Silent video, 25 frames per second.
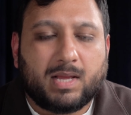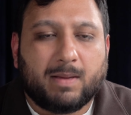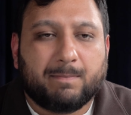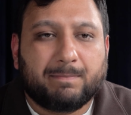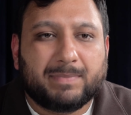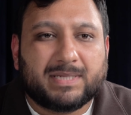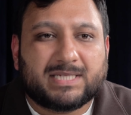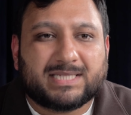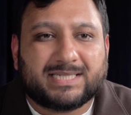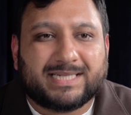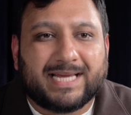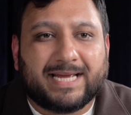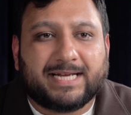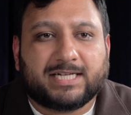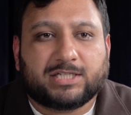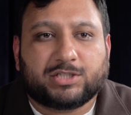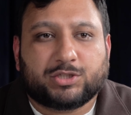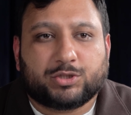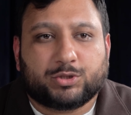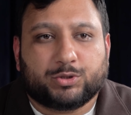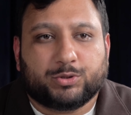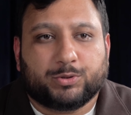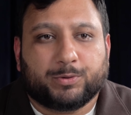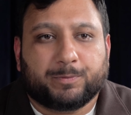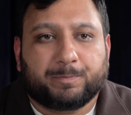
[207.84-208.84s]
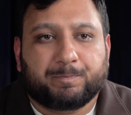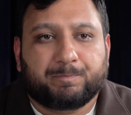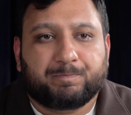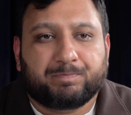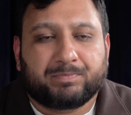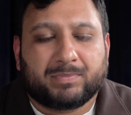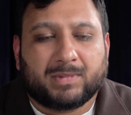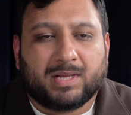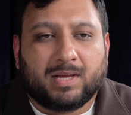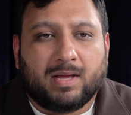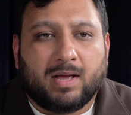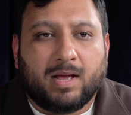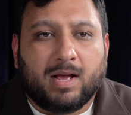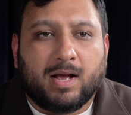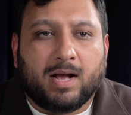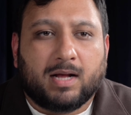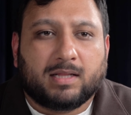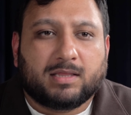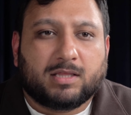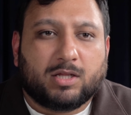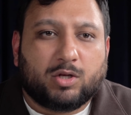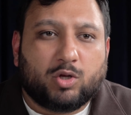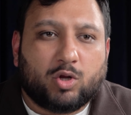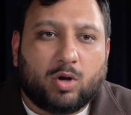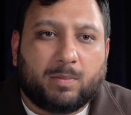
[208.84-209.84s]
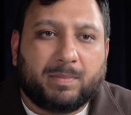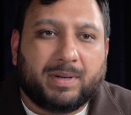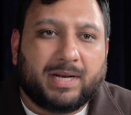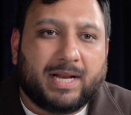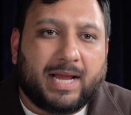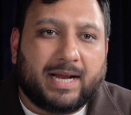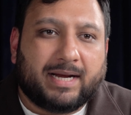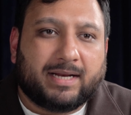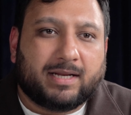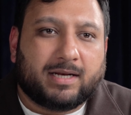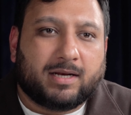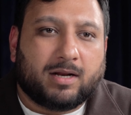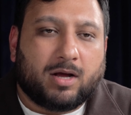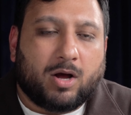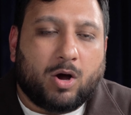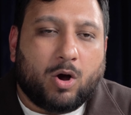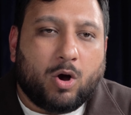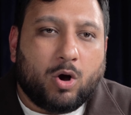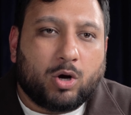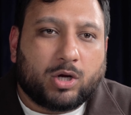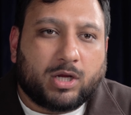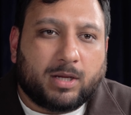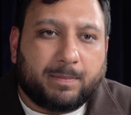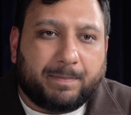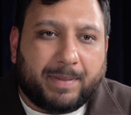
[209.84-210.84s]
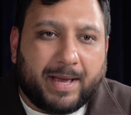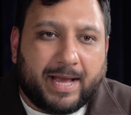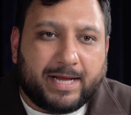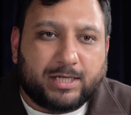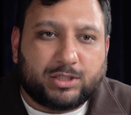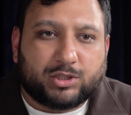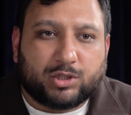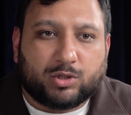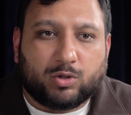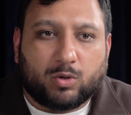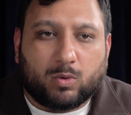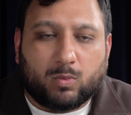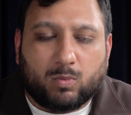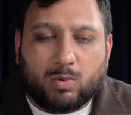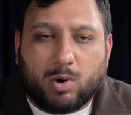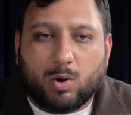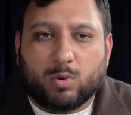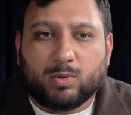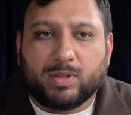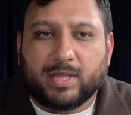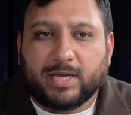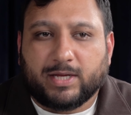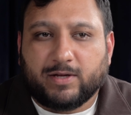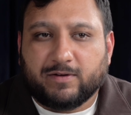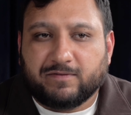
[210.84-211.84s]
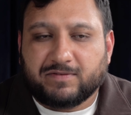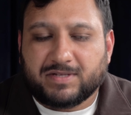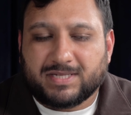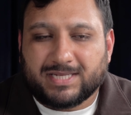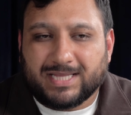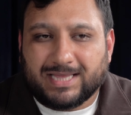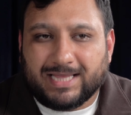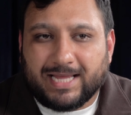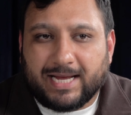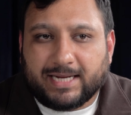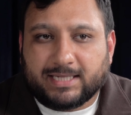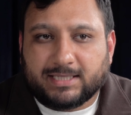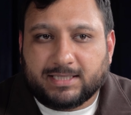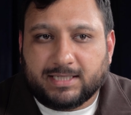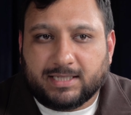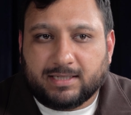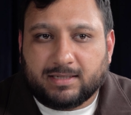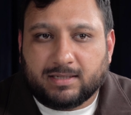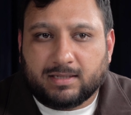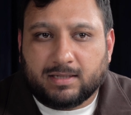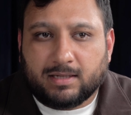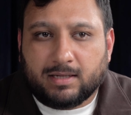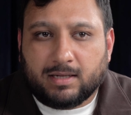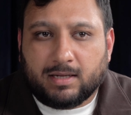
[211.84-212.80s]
Mistake two, the nominated occupation or role that you've selected